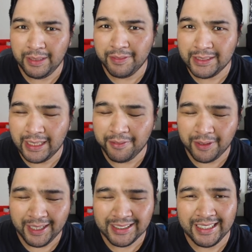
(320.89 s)
even sell it
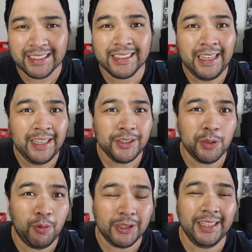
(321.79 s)
for like 6.
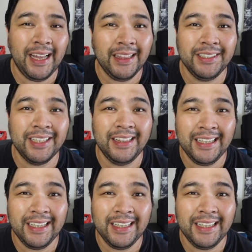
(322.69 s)
So, buksan natin siya.